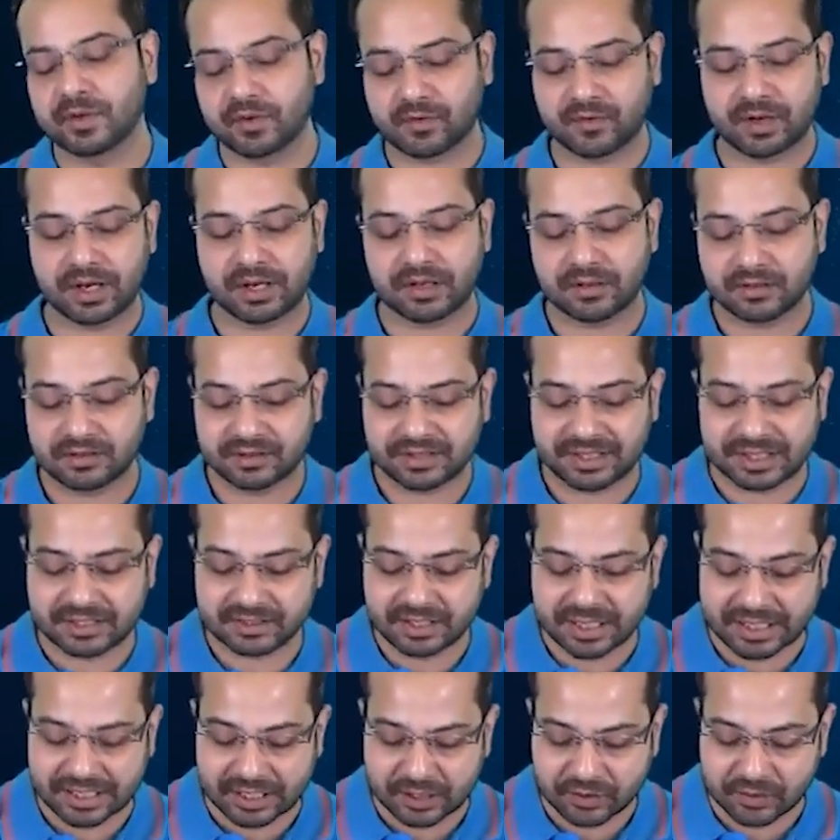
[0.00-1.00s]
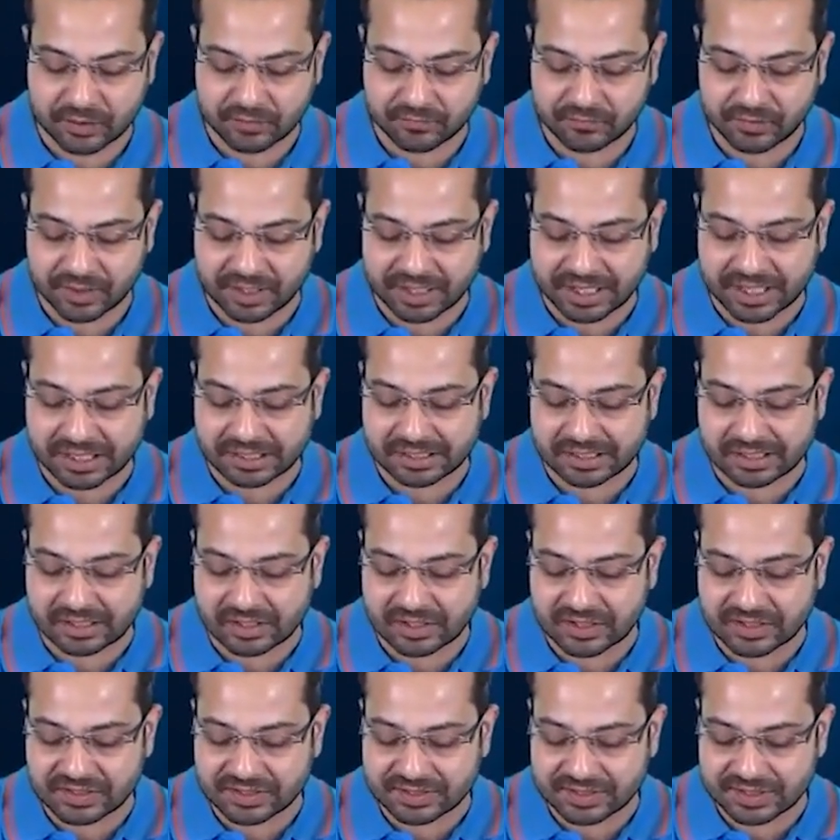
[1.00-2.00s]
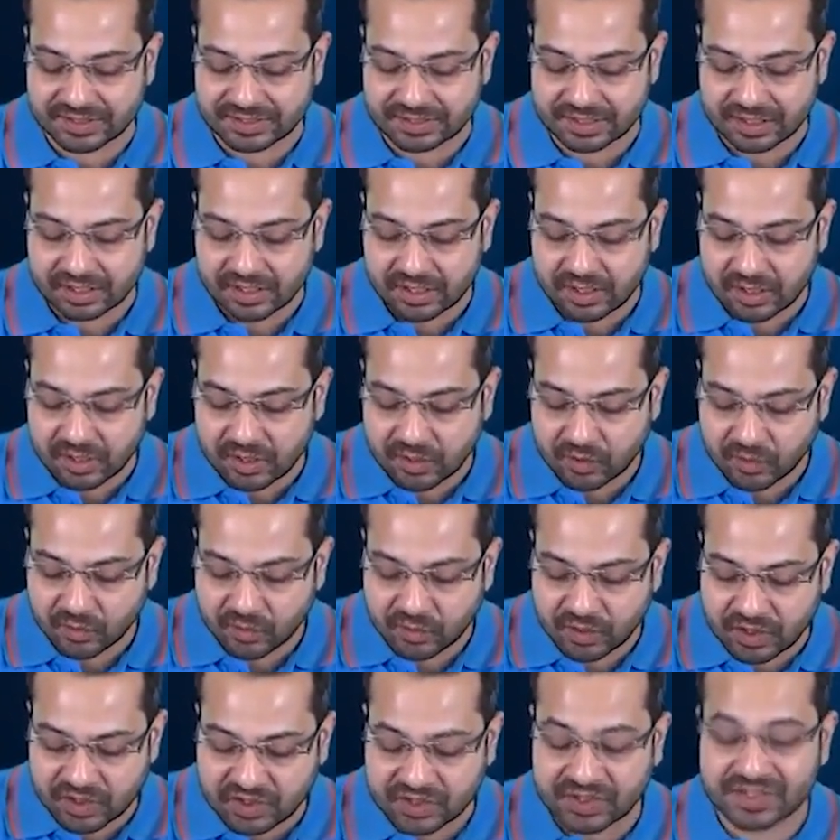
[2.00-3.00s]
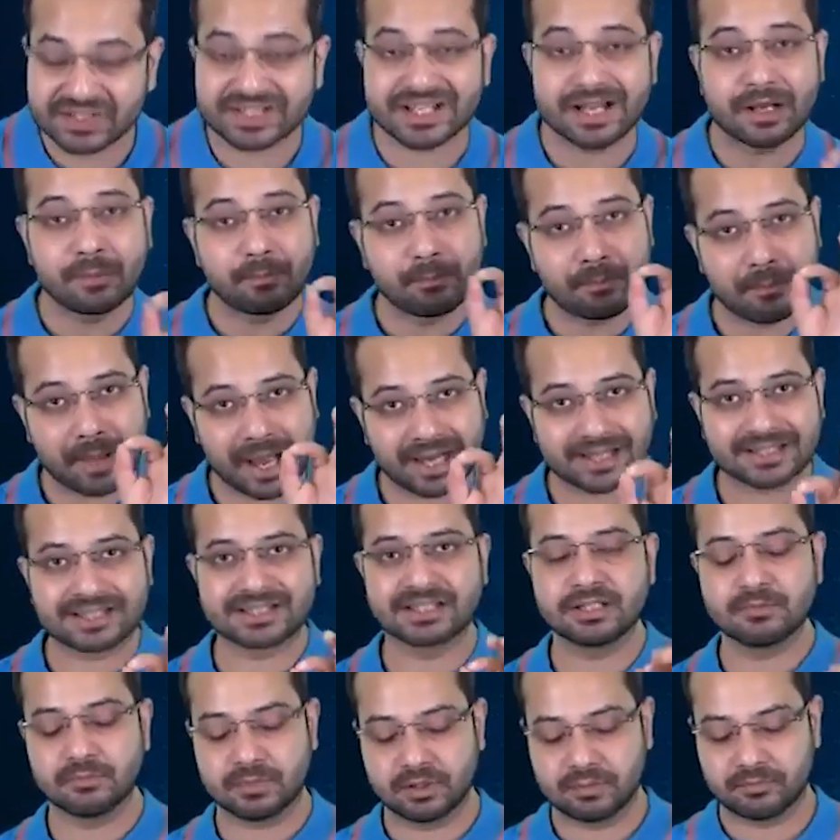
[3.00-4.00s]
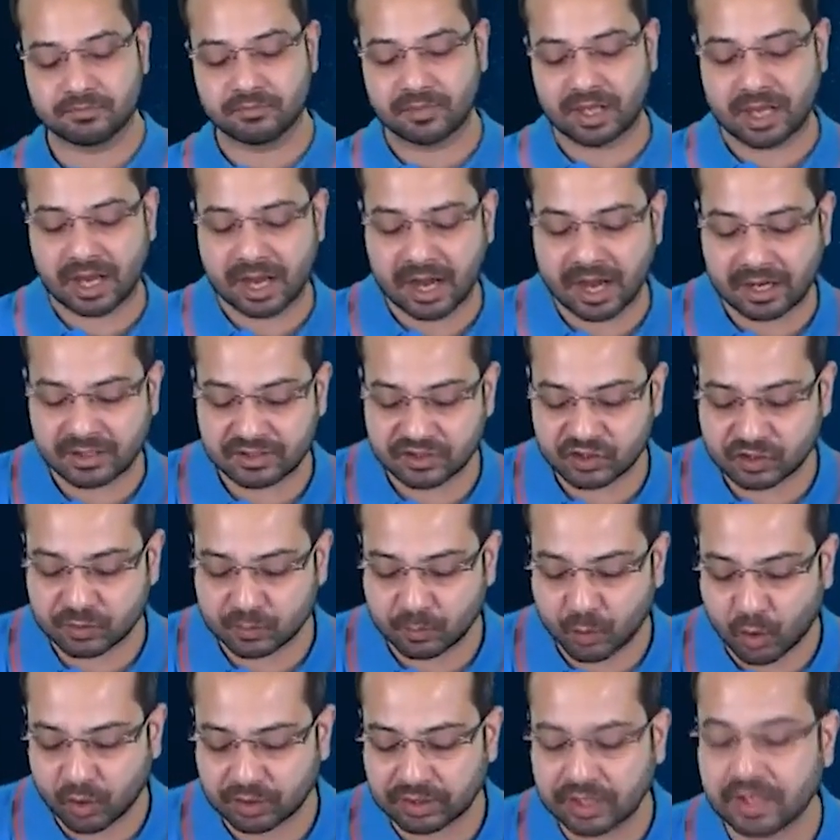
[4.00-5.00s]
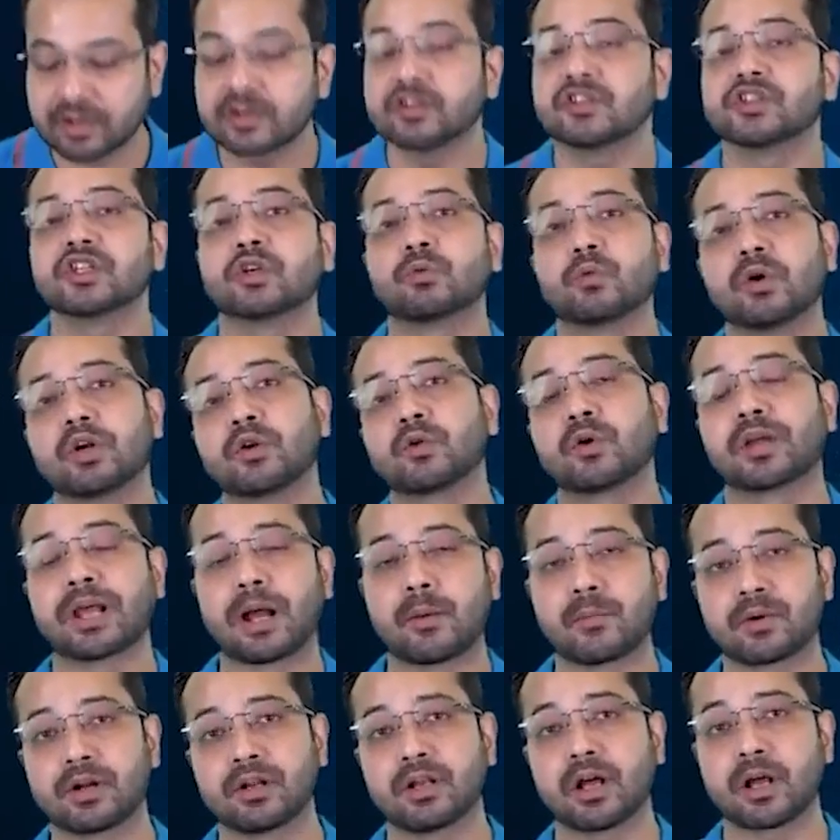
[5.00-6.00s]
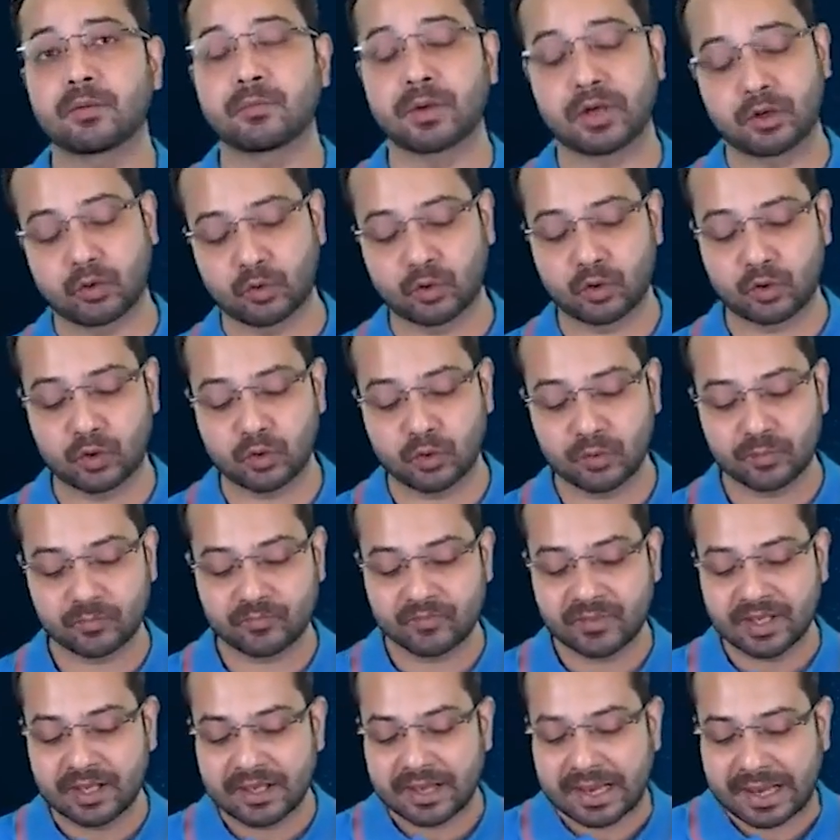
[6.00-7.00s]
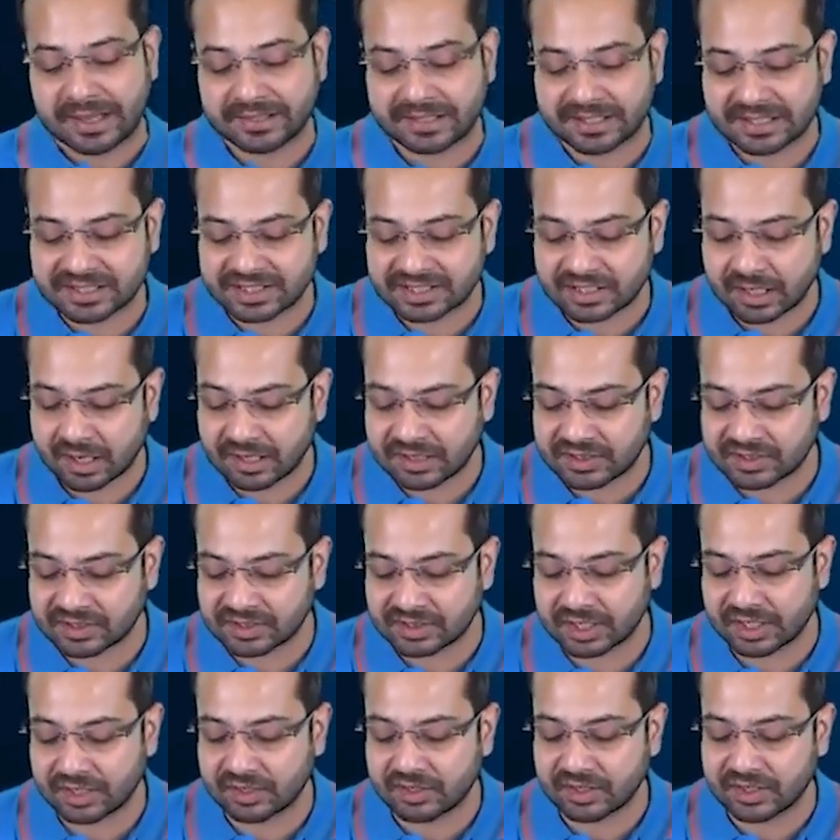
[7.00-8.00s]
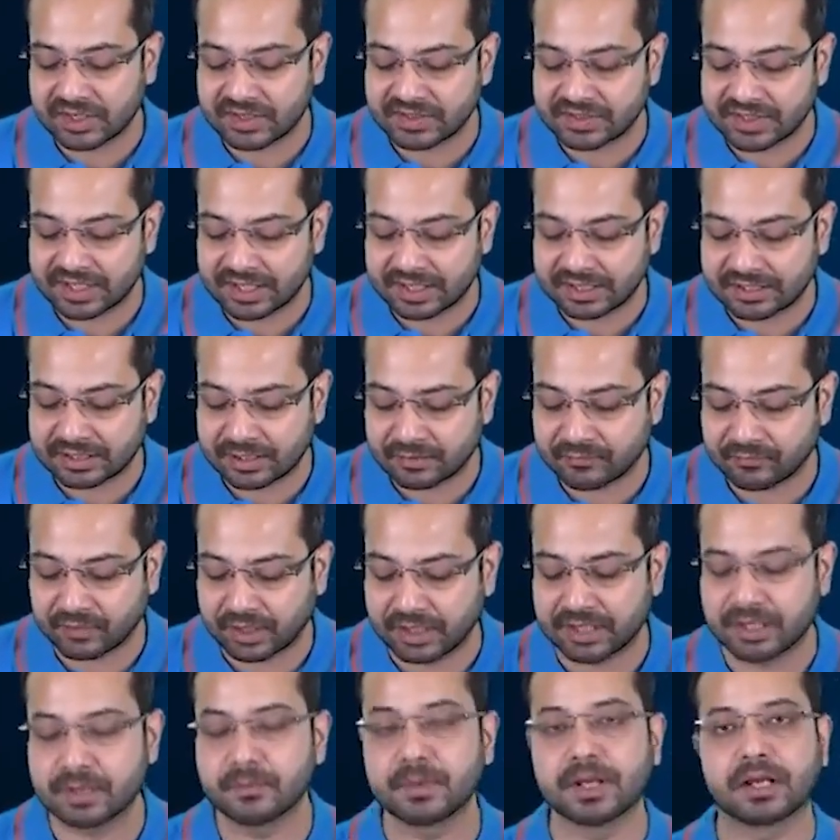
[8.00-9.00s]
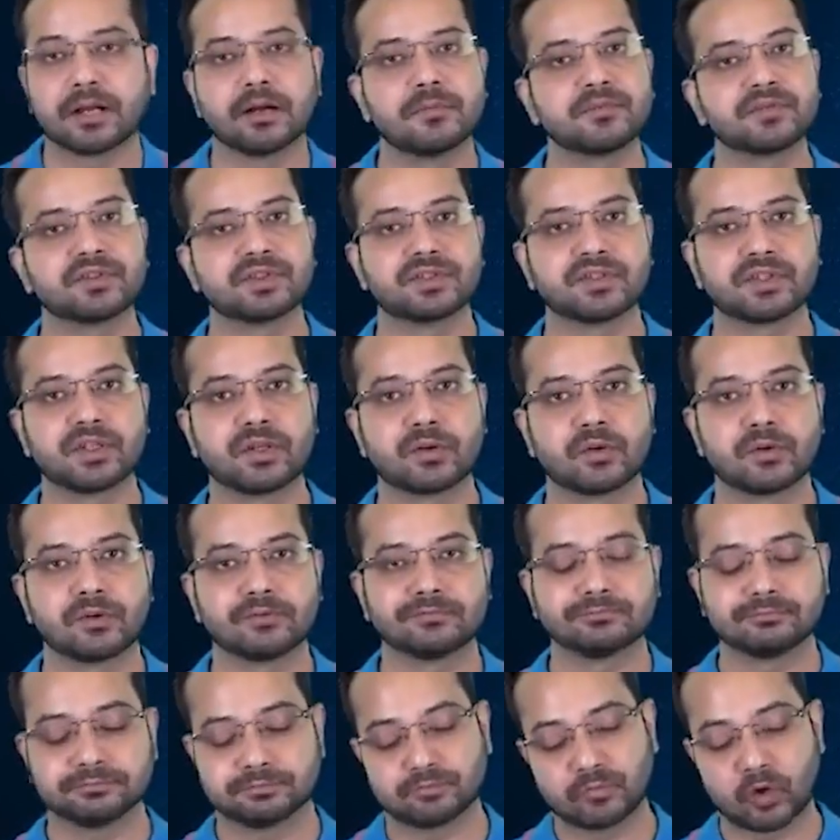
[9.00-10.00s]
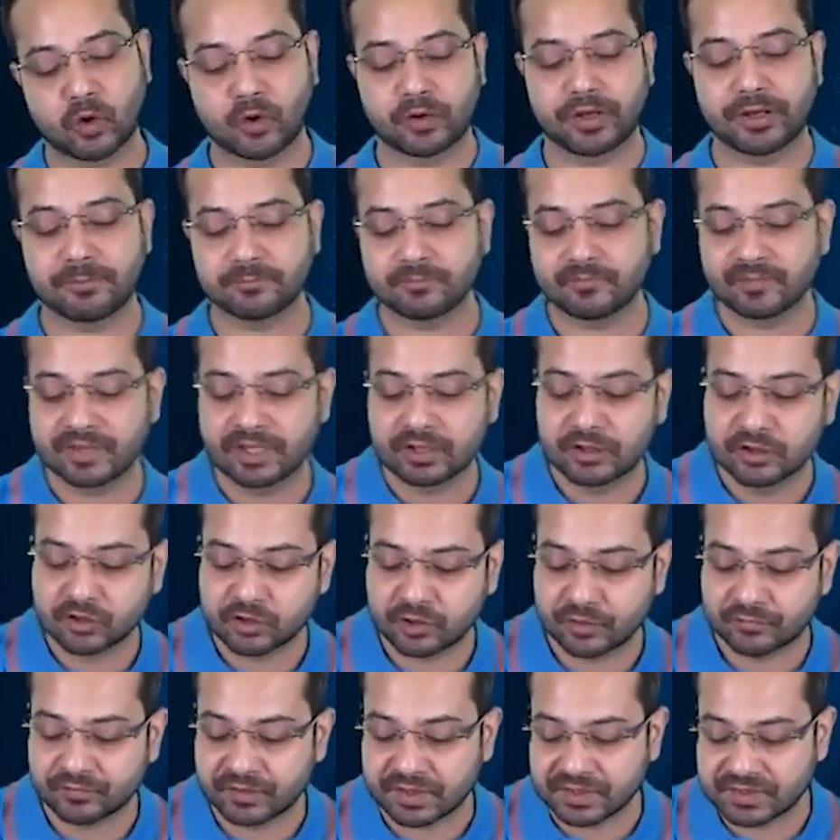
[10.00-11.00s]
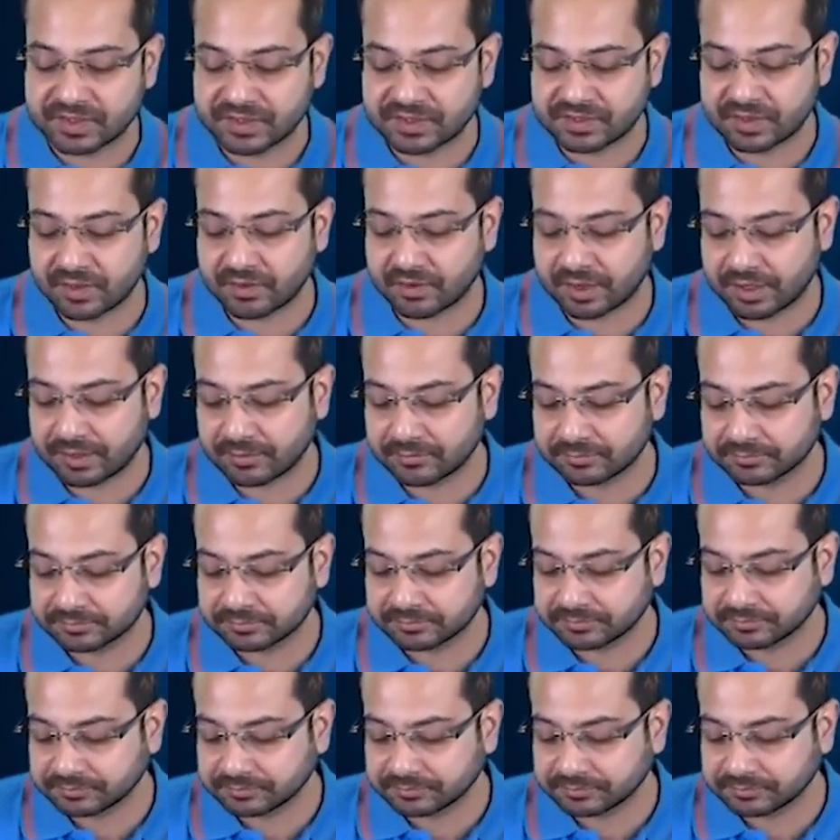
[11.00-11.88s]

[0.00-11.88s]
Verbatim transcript: the ring, then the electric field increases reaches a maximum at small r is equal to capital R by root 2 and then starts decreasing and then finally becomes 0. Okay. So if this is the ring